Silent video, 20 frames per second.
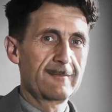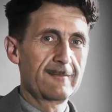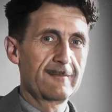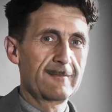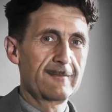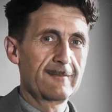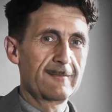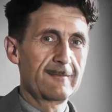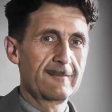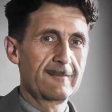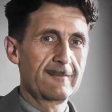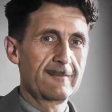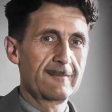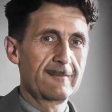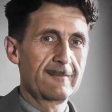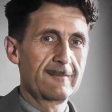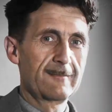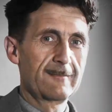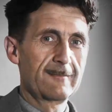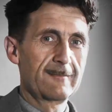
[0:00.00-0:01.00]

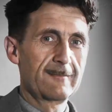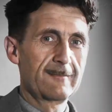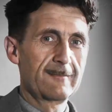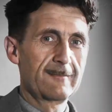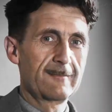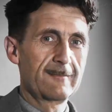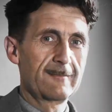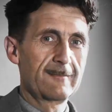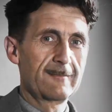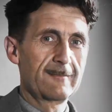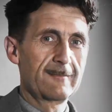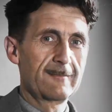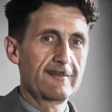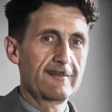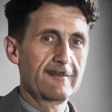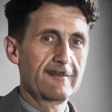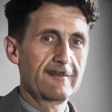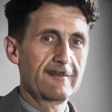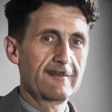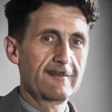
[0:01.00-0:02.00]

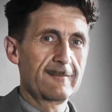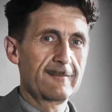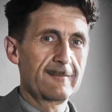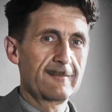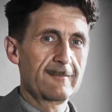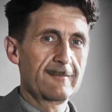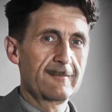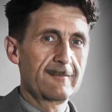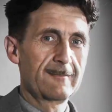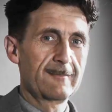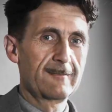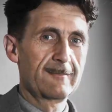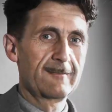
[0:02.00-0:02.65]
No one is speaking in this clip.